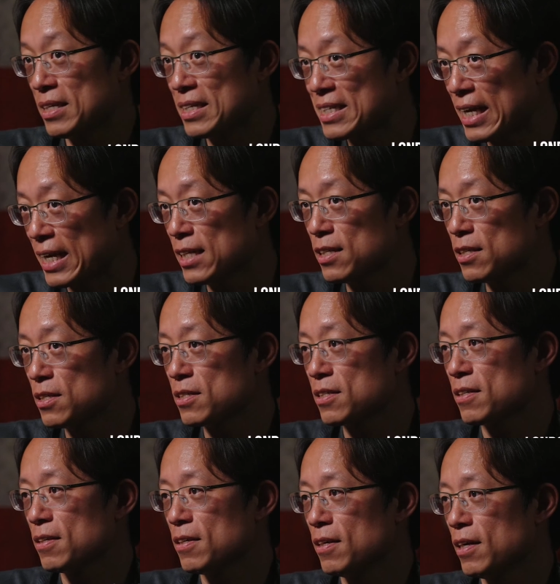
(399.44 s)
skins.
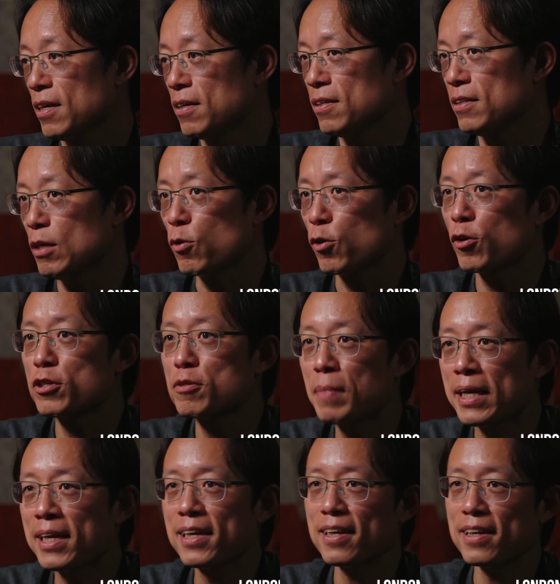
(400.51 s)
They were
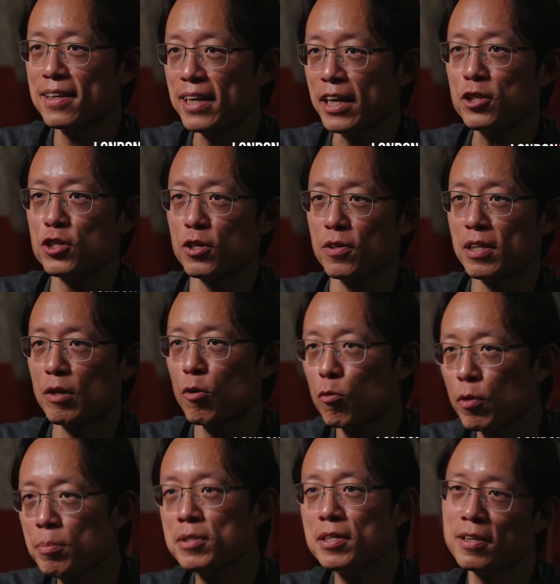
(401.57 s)
cosmetic in nature. They were
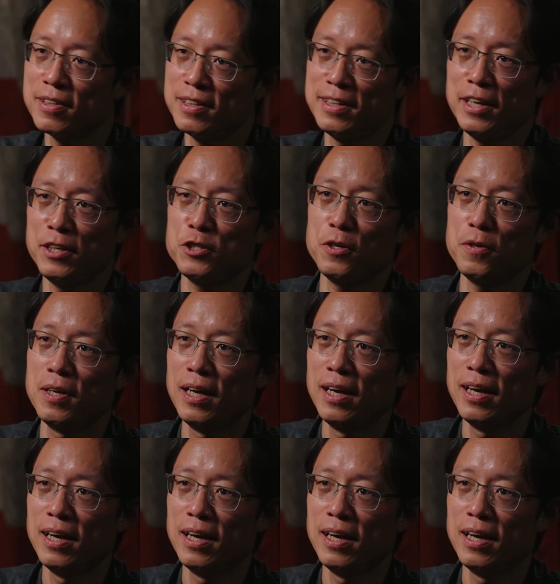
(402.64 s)
whimsical in nature.